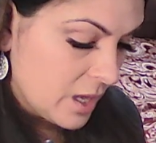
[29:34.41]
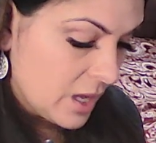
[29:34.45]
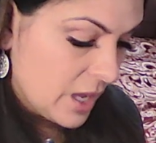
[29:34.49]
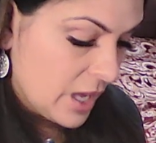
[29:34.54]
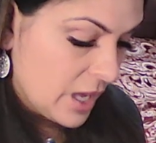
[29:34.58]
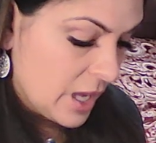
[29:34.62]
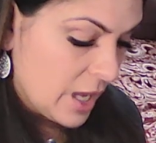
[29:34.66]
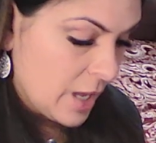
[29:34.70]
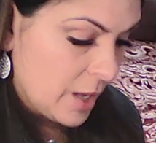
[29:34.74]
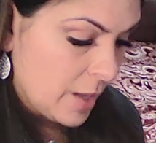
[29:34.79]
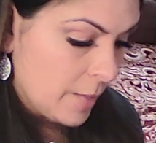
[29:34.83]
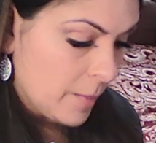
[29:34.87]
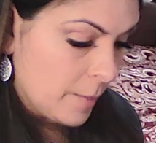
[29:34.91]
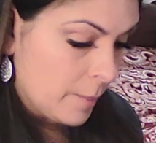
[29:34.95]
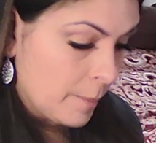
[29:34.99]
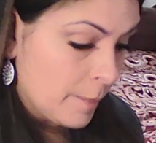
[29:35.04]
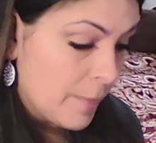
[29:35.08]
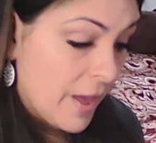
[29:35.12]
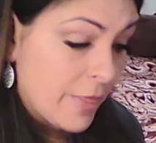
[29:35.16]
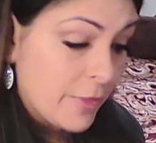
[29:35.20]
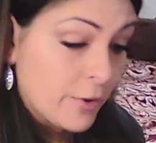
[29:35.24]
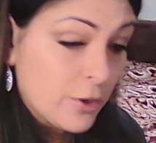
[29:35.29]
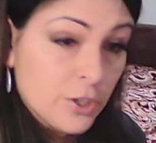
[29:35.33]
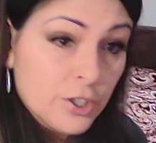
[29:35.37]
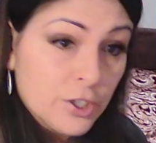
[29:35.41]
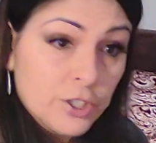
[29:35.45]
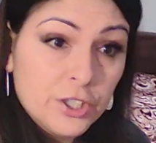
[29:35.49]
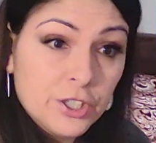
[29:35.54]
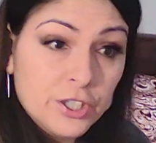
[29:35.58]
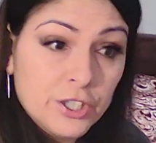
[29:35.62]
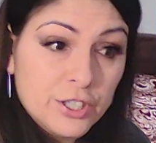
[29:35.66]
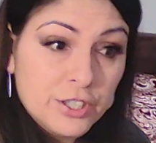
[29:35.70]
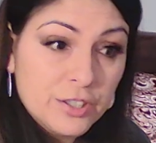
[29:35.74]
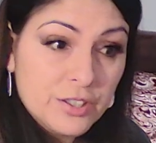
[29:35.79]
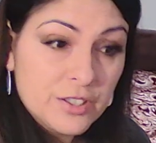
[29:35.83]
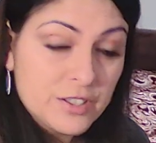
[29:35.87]

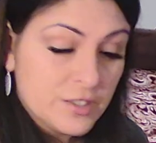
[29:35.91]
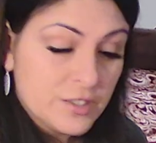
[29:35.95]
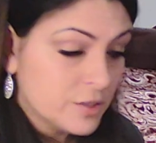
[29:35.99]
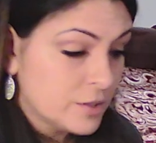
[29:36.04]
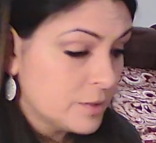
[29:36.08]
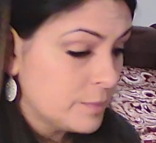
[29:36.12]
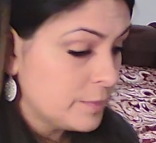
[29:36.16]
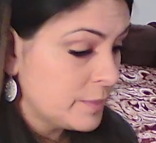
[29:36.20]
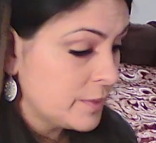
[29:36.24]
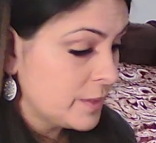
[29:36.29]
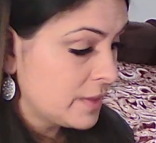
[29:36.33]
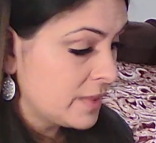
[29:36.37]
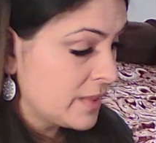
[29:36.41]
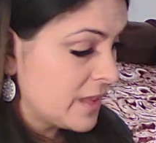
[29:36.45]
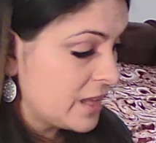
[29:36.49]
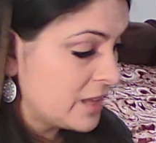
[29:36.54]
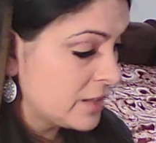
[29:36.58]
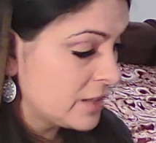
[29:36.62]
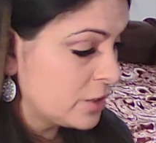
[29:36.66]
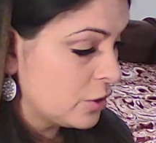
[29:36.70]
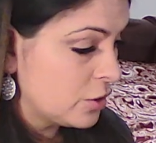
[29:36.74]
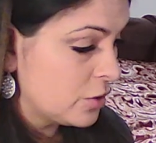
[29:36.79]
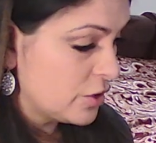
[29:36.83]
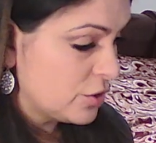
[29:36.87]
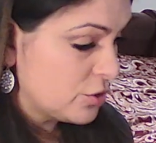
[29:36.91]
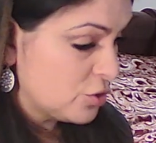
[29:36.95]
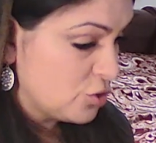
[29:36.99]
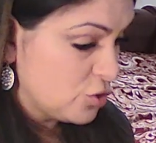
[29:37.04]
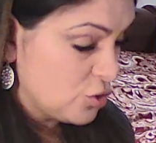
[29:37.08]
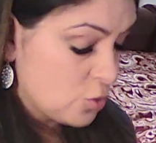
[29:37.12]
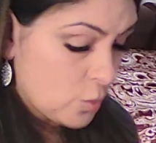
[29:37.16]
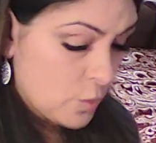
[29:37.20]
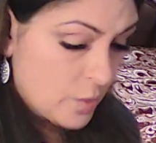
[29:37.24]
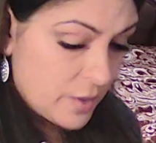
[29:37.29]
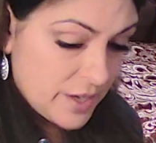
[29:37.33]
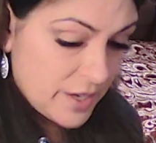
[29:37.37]
Motherhood, this could be that you're
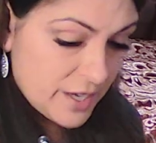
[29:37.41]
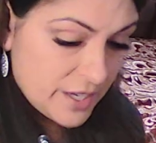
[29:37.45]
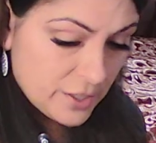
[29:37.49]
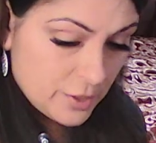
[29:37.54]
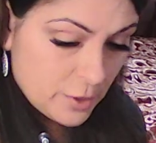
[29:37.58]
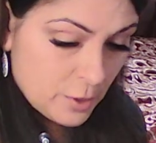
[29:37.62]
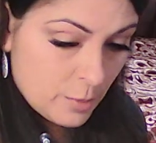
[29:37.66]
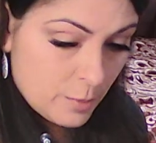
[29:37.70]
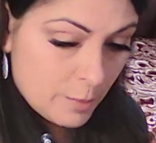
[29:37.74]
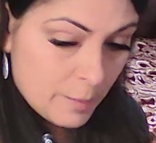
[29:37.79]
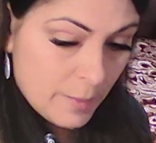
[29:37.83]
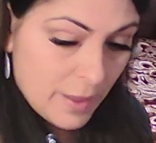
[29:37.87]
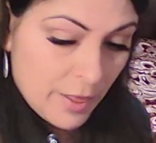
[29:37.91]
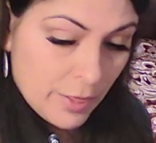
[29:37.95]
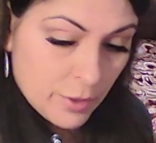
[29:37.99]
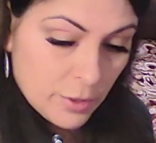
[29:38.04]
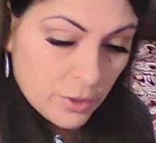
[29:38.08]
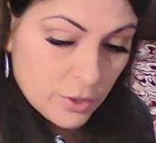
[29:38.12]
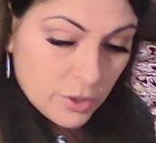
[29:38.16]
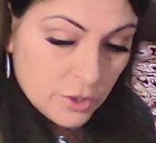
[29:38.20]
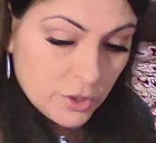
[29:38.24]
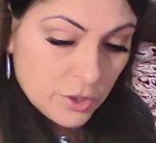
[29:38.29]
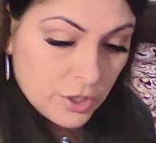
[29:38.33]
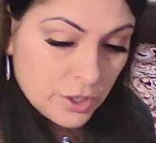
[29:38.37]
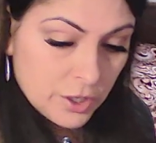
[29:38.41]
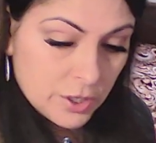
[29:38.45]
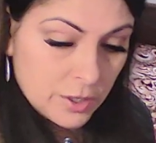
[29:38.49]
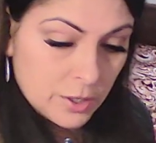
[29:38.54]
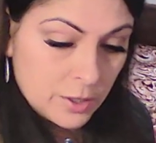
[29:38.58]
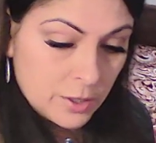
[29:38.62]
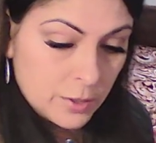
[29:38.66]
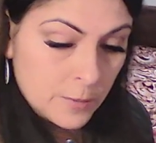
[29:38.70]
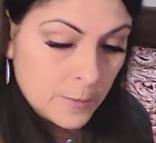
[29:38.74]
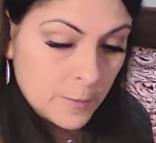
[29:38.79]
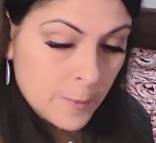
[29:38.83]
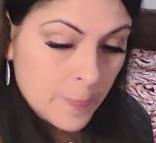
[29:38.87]
enjoying your motherhood,